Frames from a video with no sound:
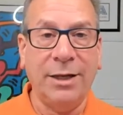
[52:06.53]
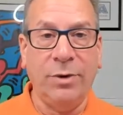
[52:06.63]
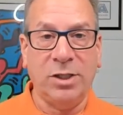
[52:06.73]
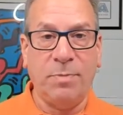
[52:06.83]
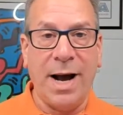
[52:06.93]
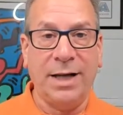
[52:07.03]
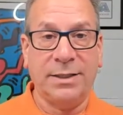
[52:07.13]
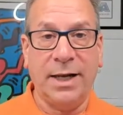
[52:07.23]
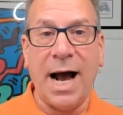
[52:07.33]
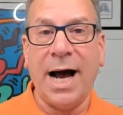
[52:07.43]
response
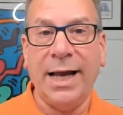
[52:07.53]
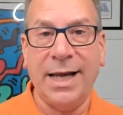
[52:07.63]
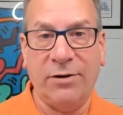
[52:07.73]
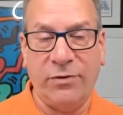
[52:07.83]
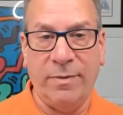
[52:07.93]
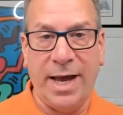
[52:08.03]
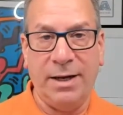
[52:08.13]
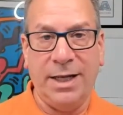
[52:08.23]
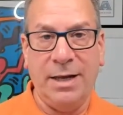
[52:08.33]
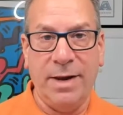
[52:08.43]
that I get from that
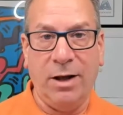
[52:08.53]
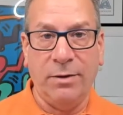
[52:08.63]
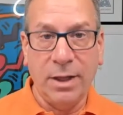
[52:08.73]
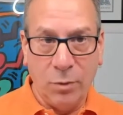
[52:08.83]
email,